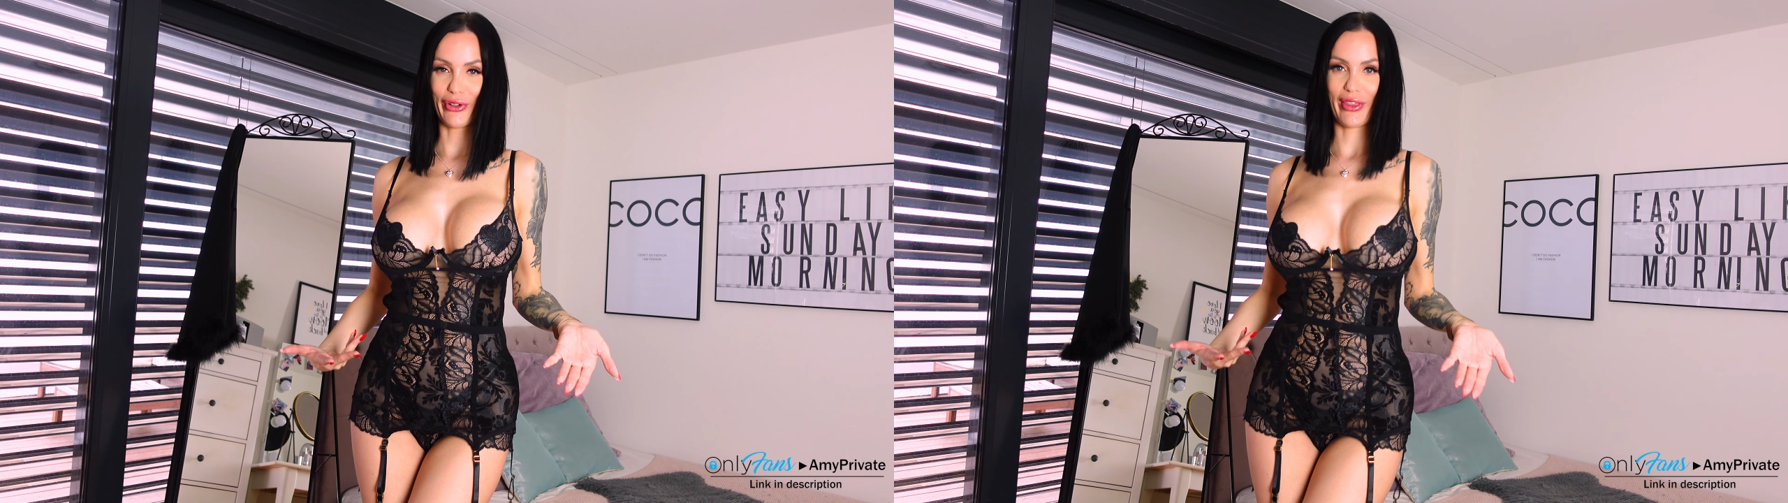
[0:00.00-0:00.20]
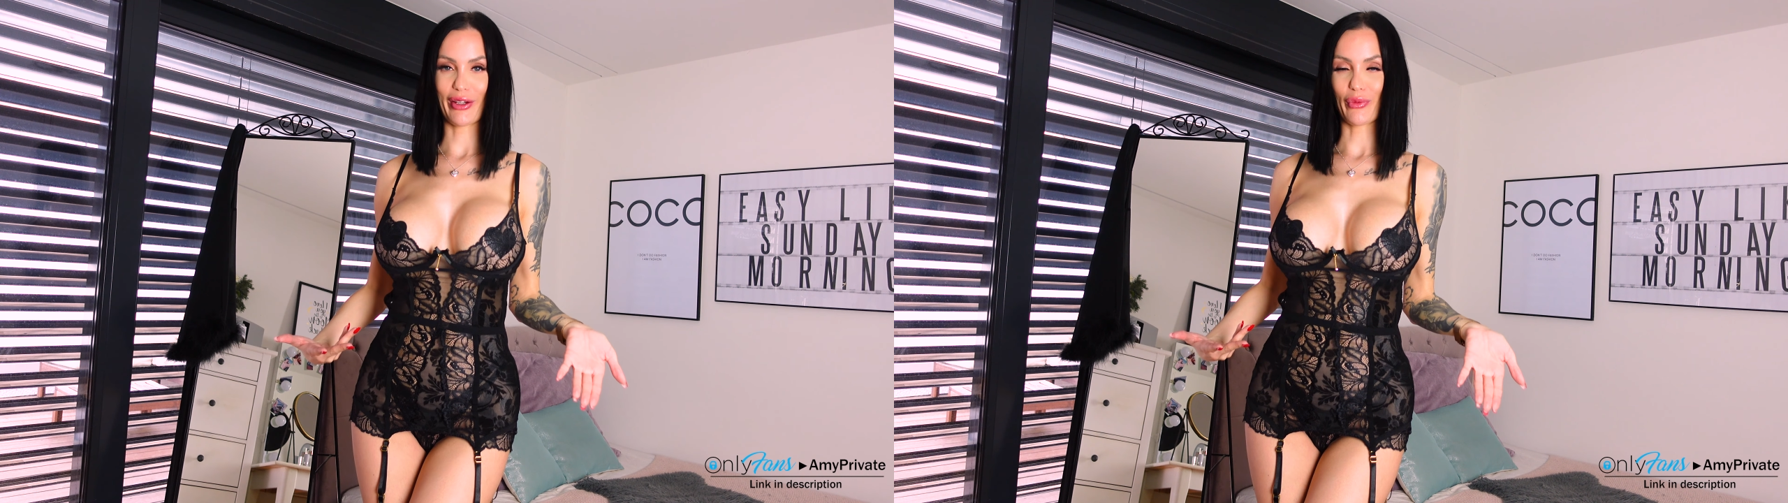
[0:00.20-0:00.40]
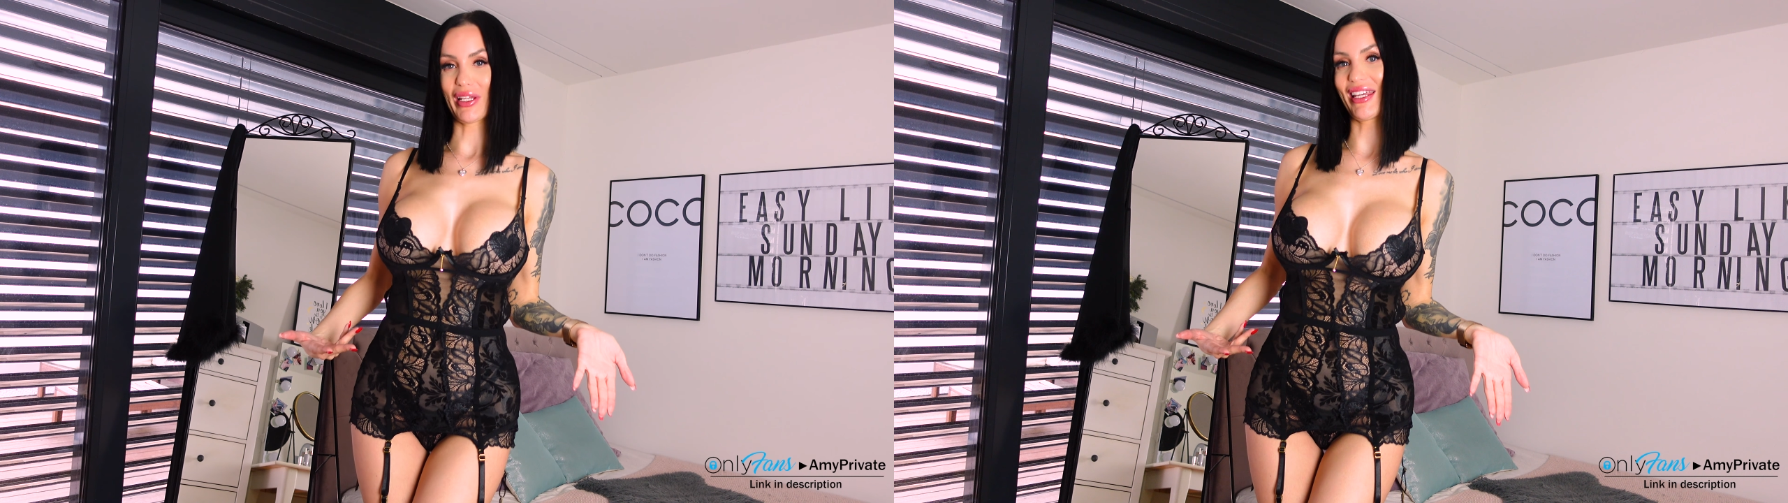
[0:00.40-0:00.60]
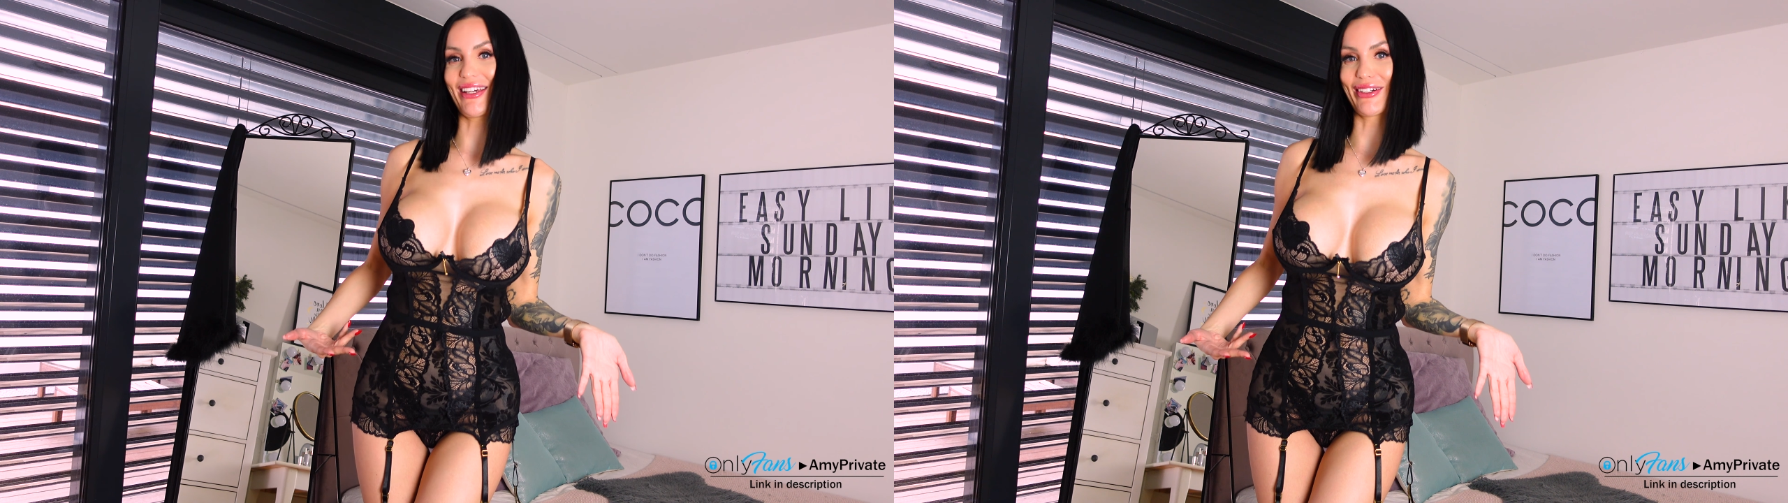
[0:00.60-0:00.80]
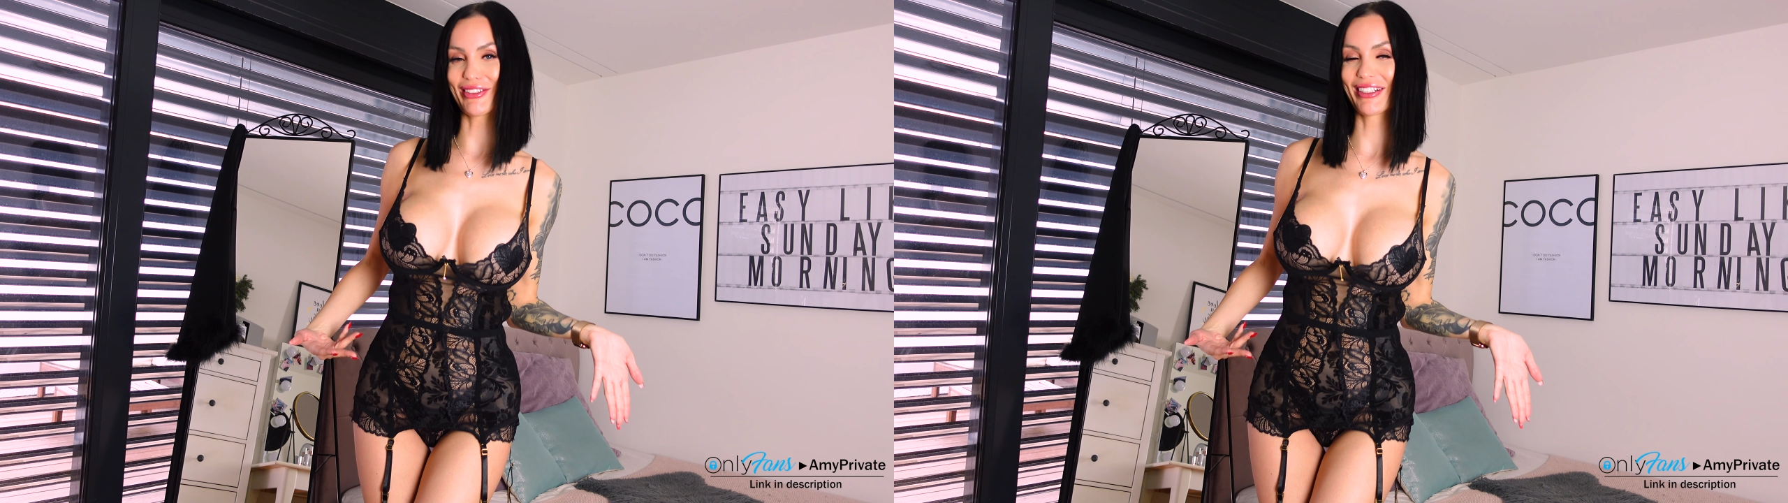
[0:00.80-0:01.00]
for that
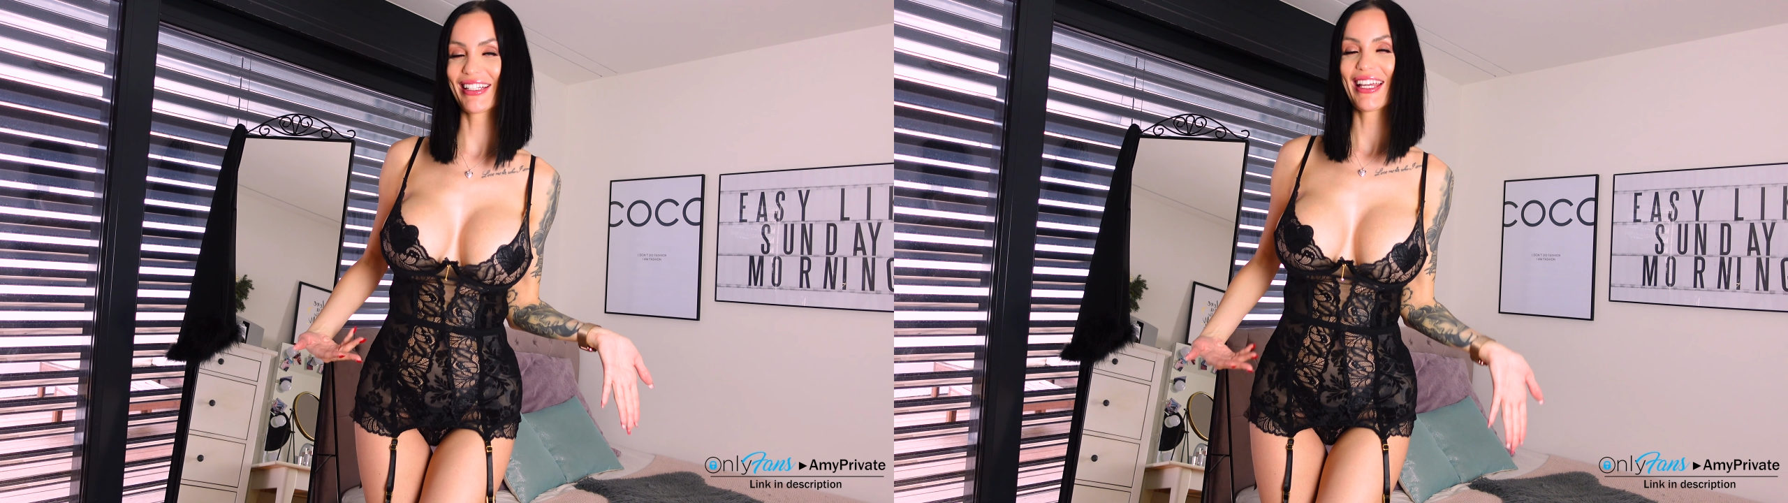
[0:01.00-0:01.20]
video,